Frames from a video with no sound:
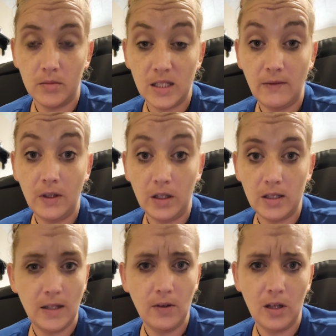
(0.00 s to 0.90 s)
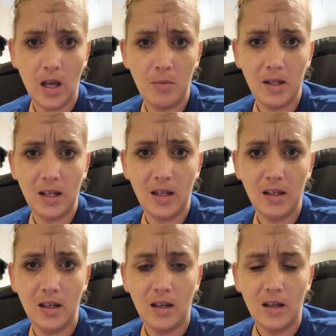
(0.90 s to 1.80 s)
Diva cup, I think.
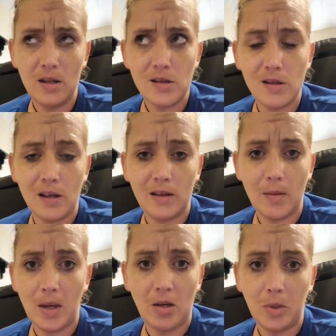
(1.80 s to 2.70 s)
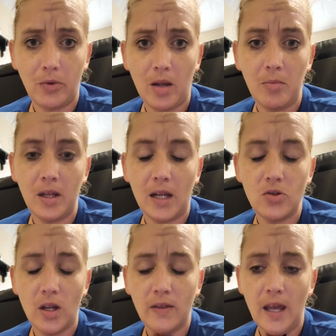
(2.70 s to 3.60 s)
That might not be right, but I
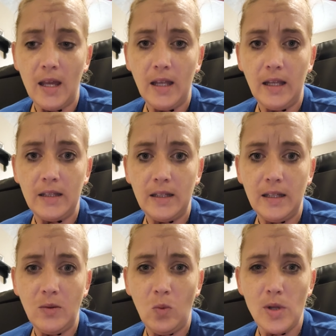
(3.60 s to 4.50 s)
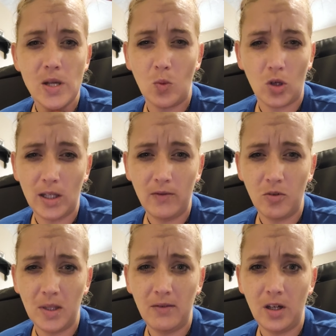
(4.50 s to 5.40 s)
tried that and it wasn't working
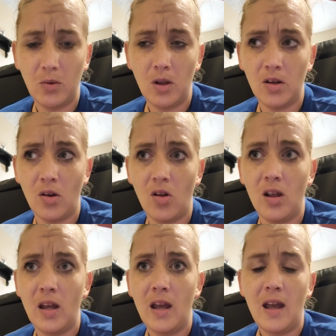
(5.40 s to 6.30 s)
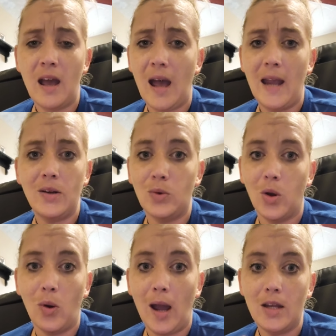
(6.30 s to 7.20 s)
for me very well at all. I don't
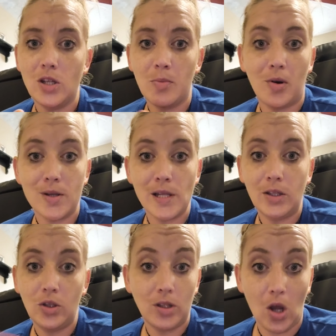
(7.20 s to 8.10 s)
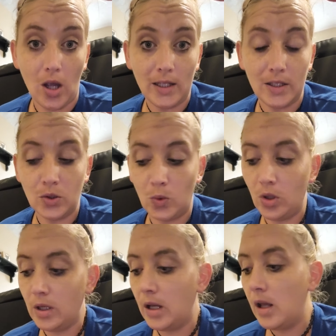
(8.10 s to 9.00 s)
know. I just personally could not get it to
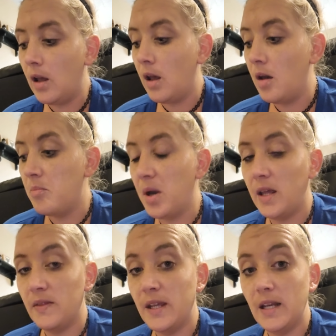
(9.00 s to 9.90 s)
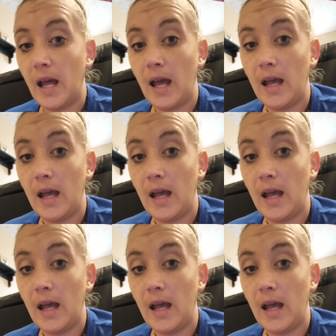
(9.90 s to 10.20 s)
work. But then